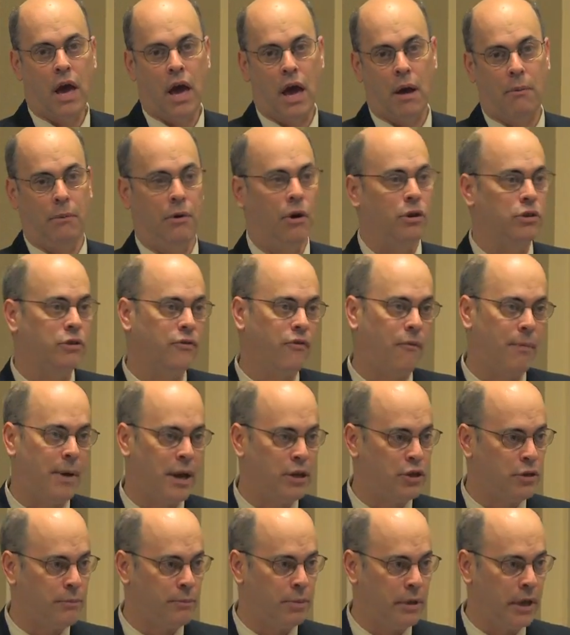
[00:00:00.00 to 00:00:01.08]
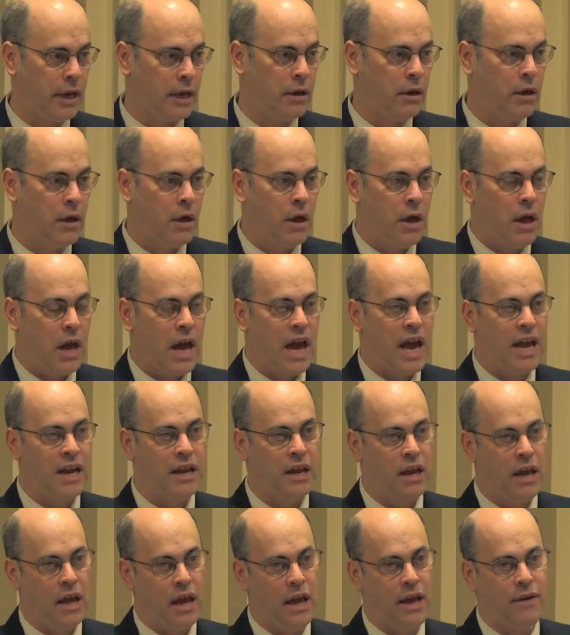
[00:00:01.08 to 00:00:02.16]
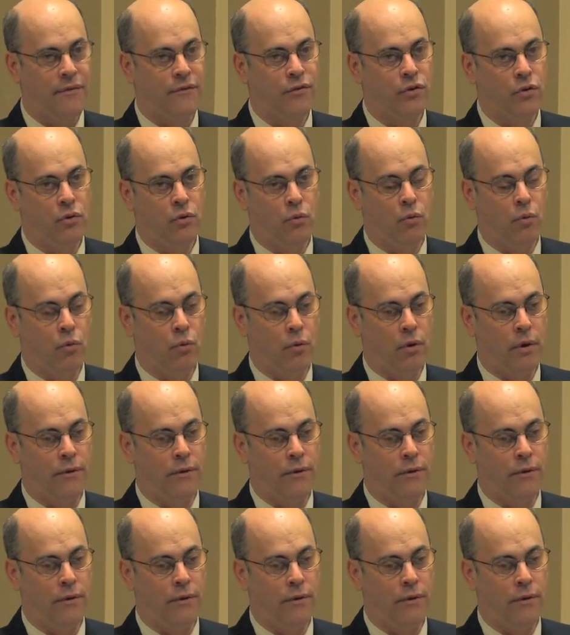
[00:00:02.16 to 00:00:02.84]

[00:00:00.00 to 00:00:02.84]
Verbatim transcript: And we also have a pension plan. And if you,